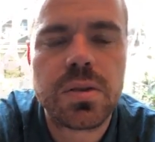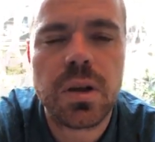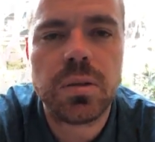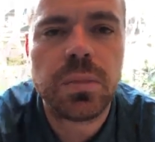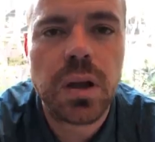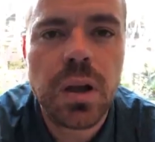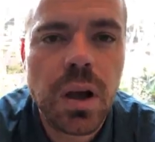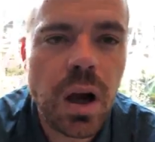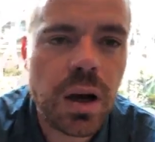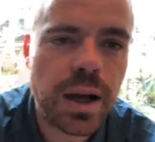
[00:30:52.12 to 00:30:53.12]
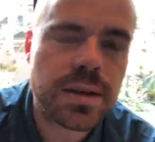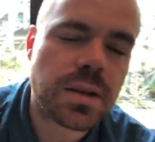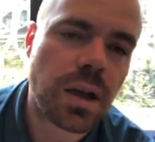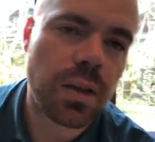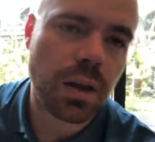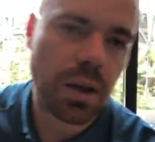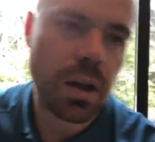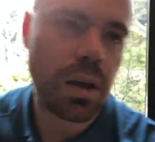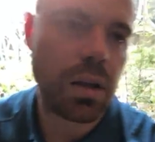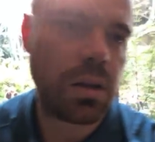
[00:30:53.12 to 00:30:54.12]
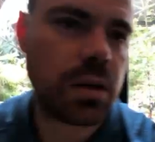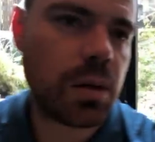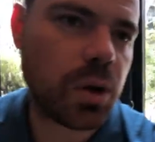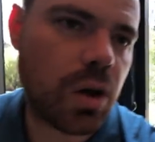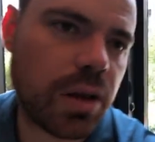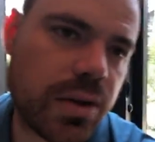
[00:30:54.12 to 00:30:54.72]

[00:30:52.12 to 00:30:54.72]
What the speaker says: So, all right, guys. I think I want to call